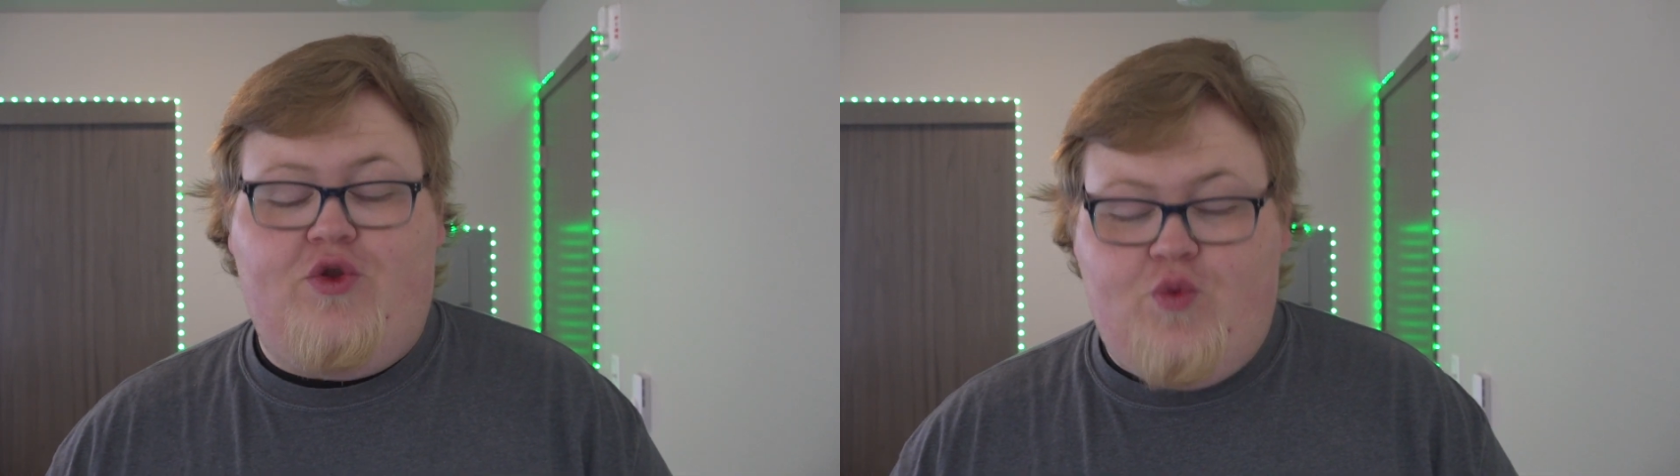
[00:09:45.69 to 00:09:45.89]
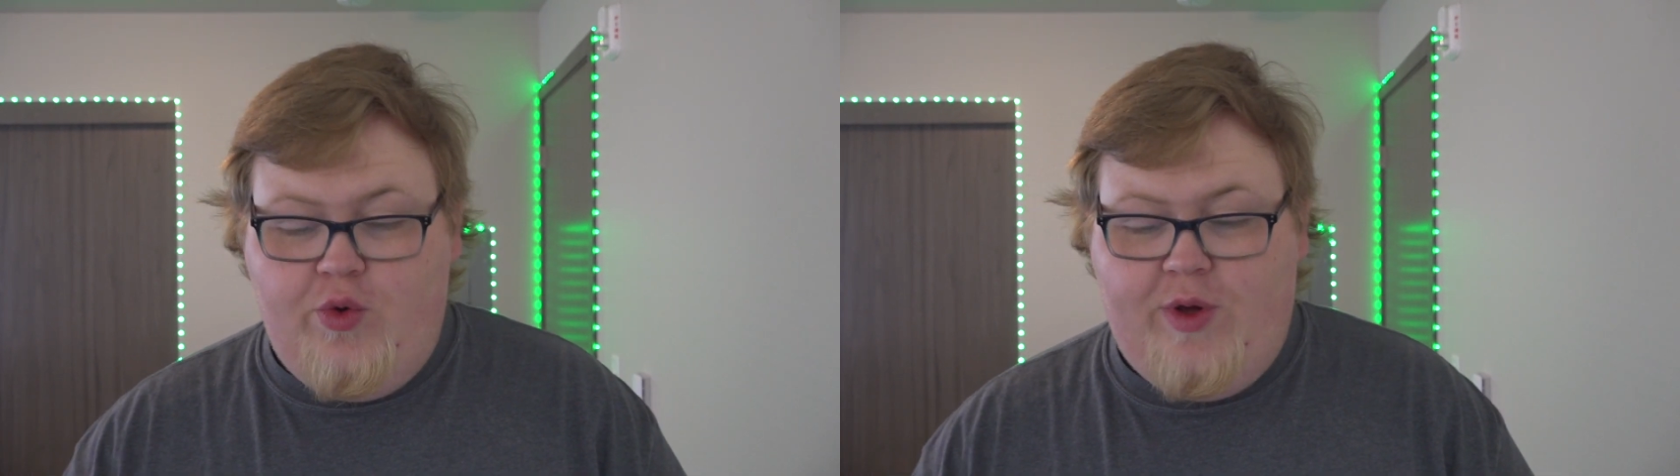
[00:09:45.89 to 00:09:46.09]

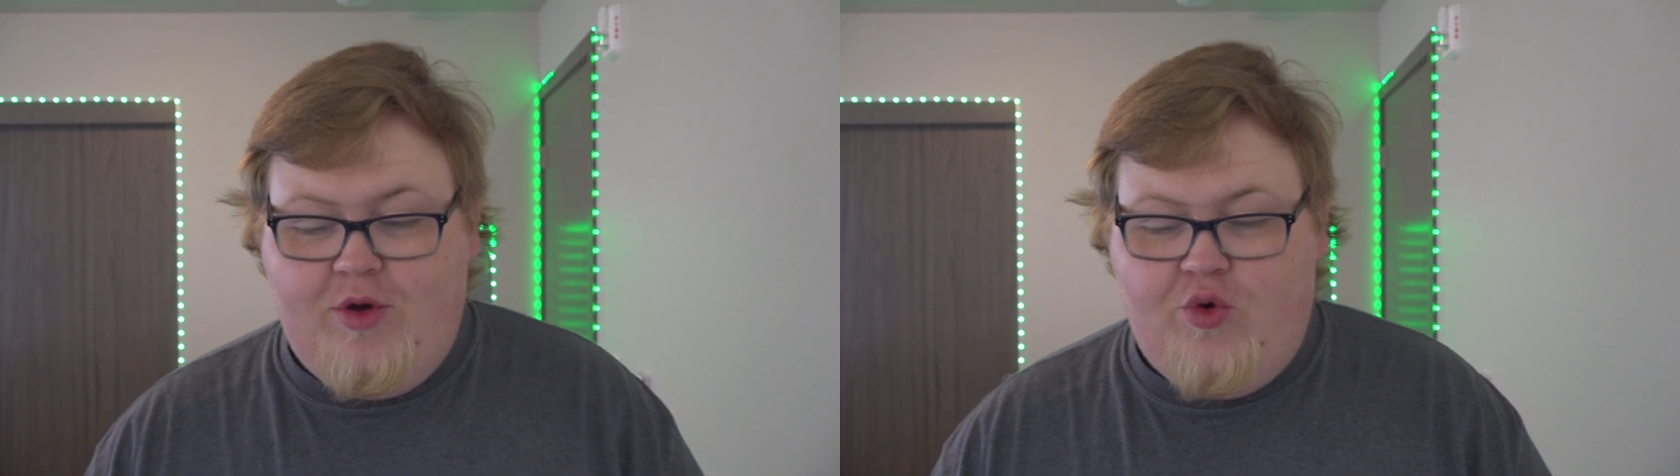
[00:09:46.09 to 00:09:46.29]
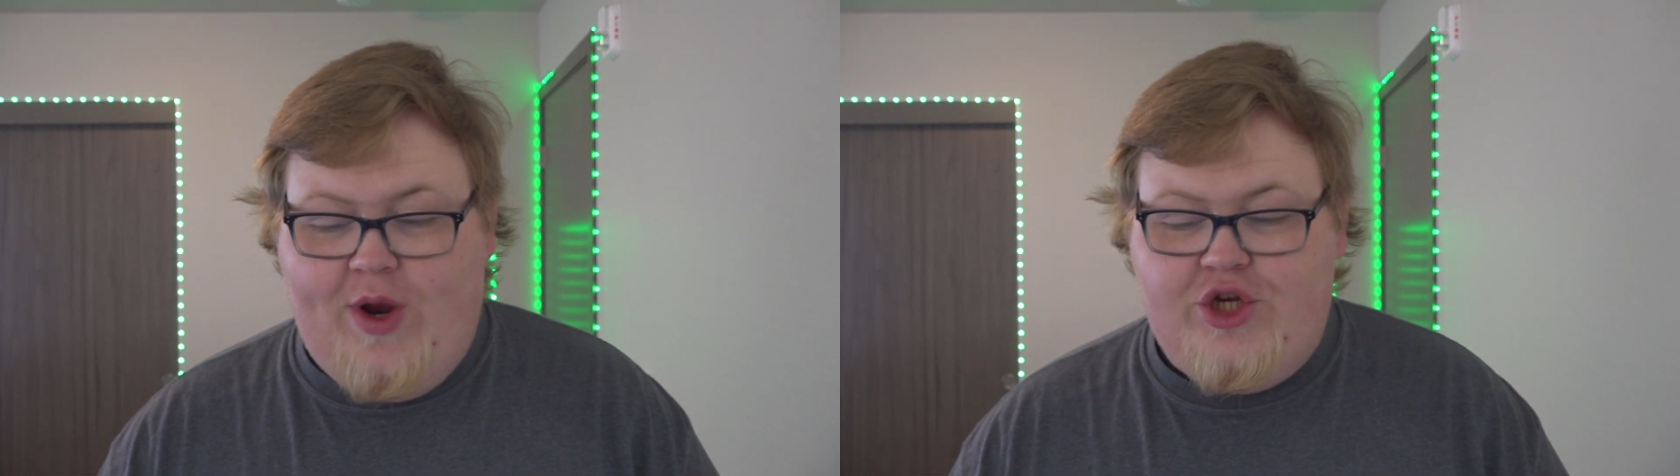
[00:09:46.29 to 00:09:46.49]
through
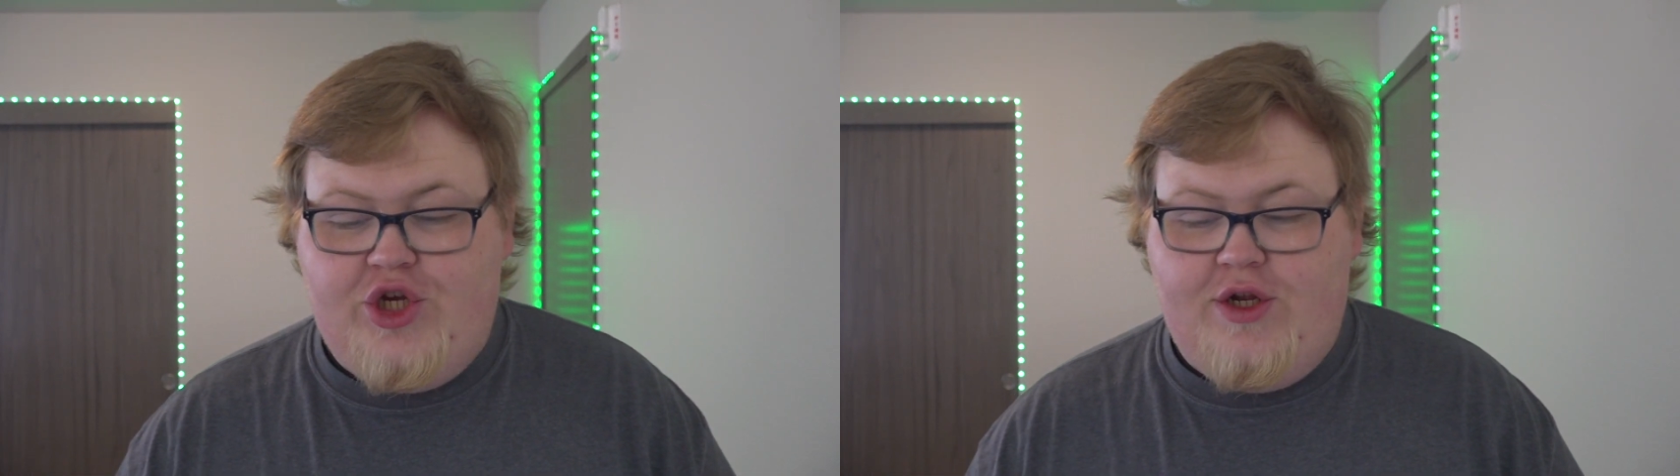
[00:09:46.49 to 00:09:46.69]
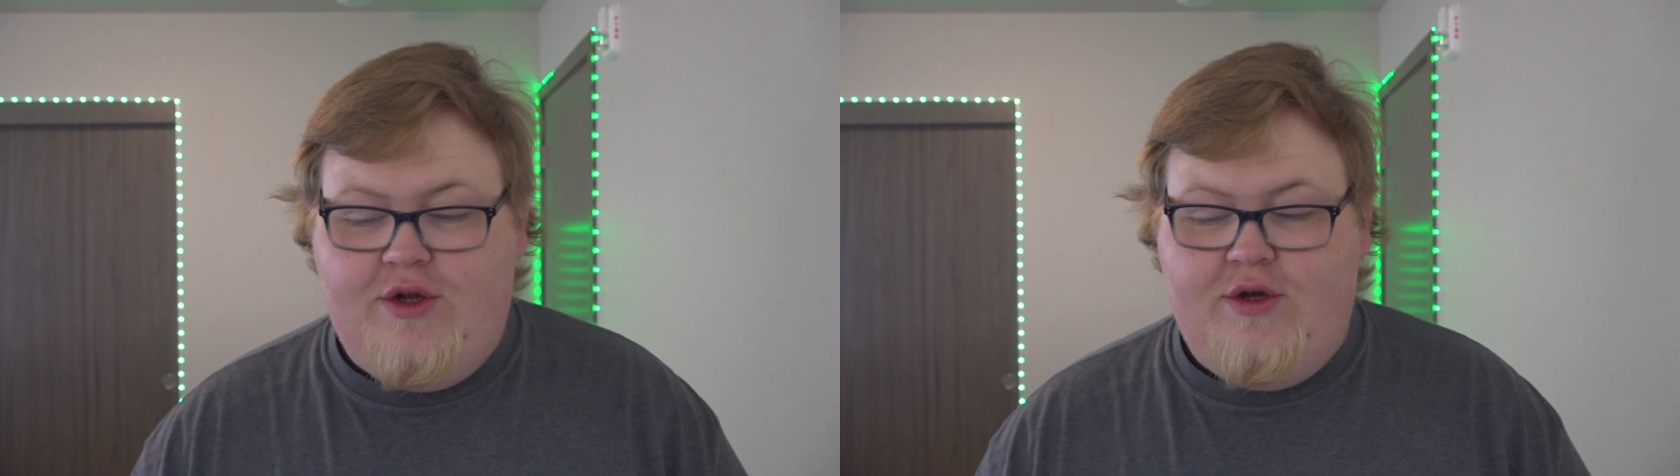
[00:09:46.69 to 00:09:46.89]

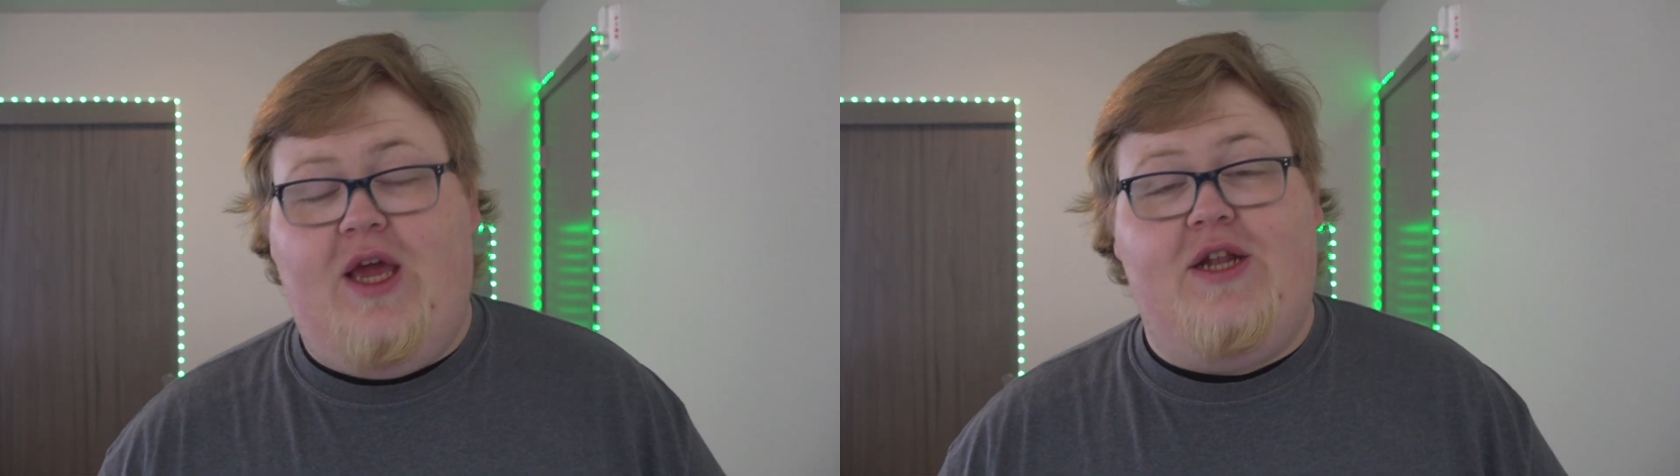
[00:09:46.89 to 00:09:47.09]
immigration